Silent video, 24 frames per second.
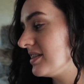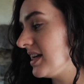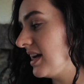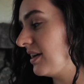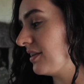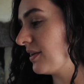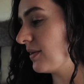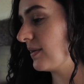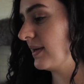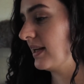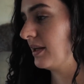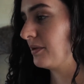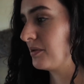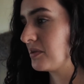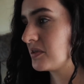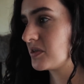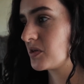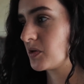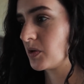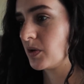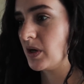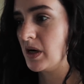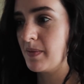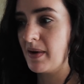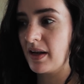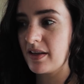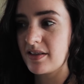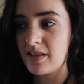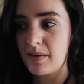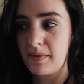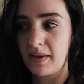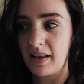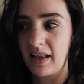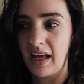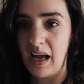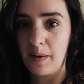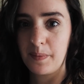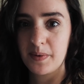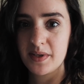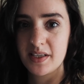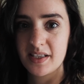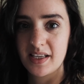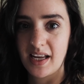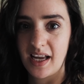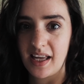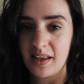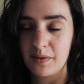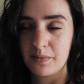tell you a little story about something that happened
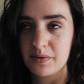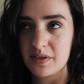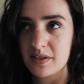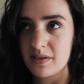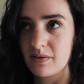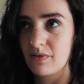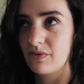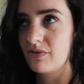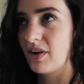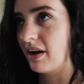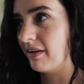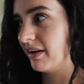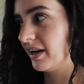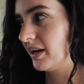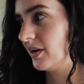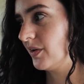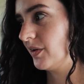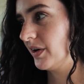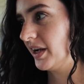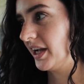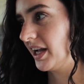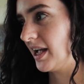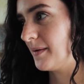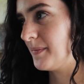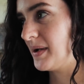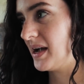today that was very annoying